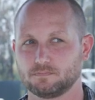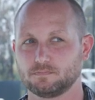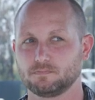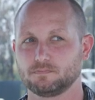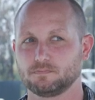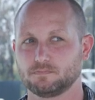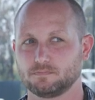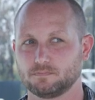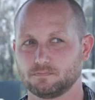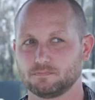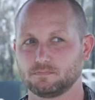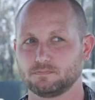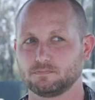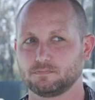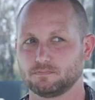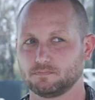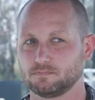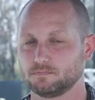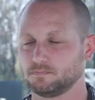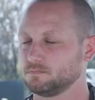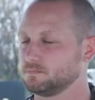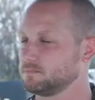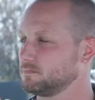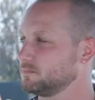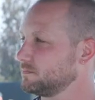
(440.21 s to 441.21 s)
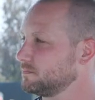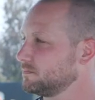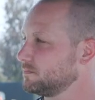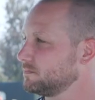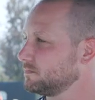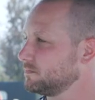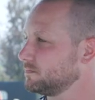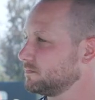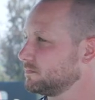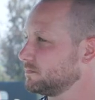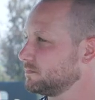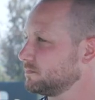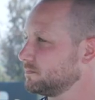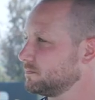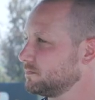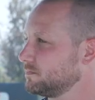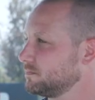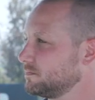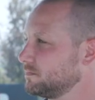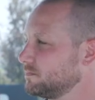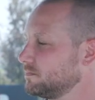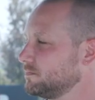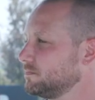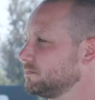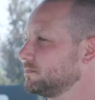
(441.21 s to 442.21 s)

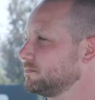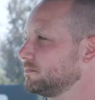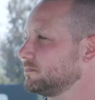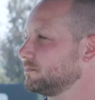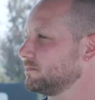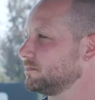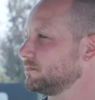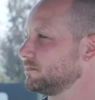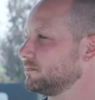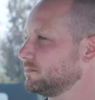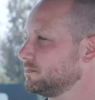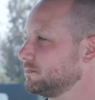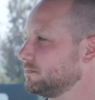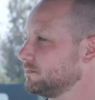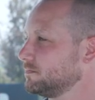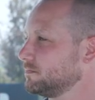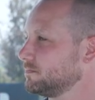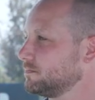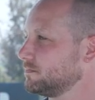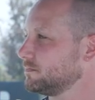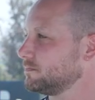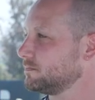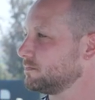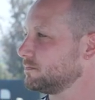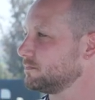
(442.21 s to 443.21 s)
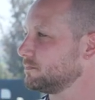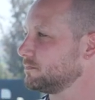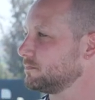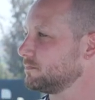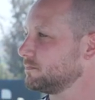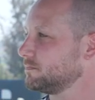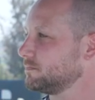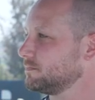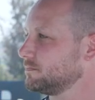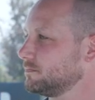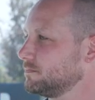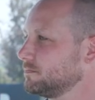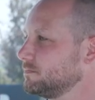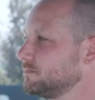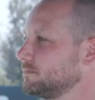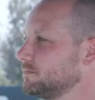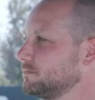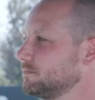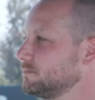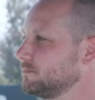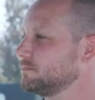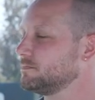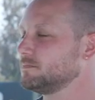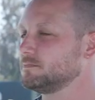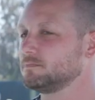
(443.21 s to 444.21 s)

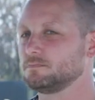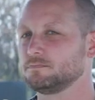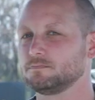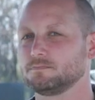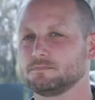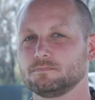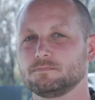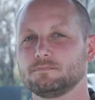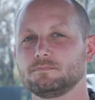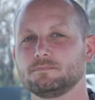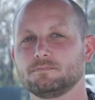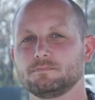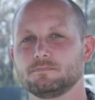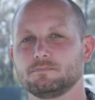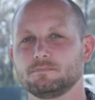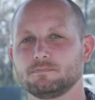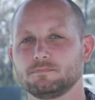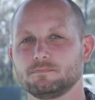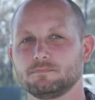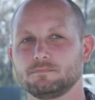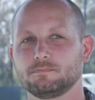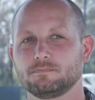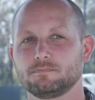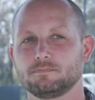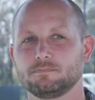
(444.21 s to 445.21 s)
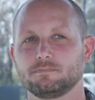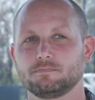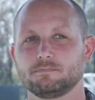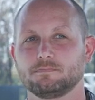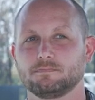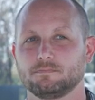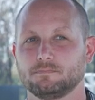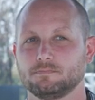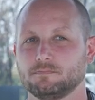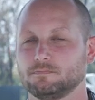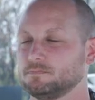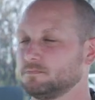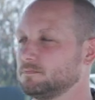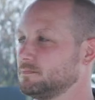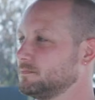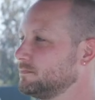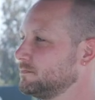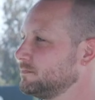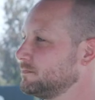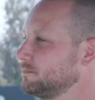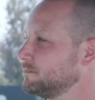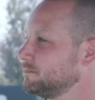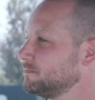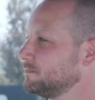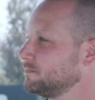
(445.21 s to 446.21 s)

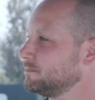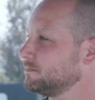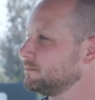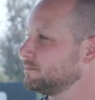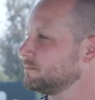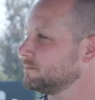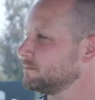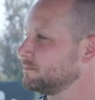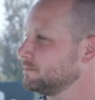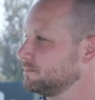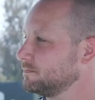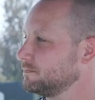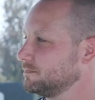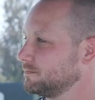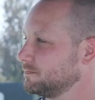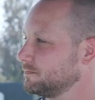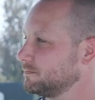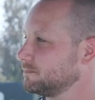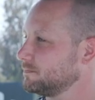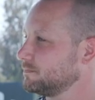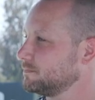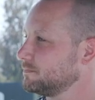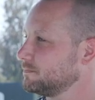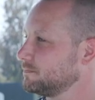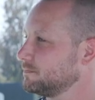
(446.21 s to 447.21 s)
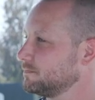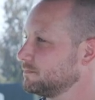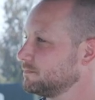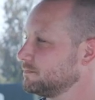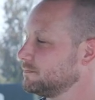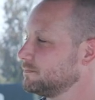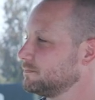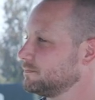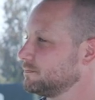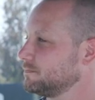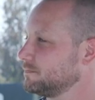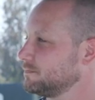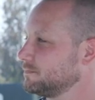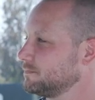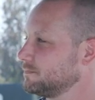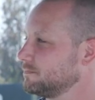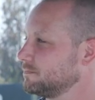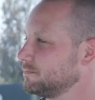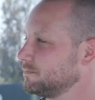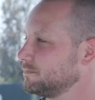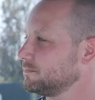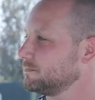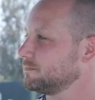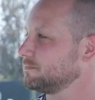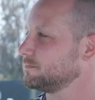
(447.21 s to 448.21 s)
No words are spoken by the person on screen.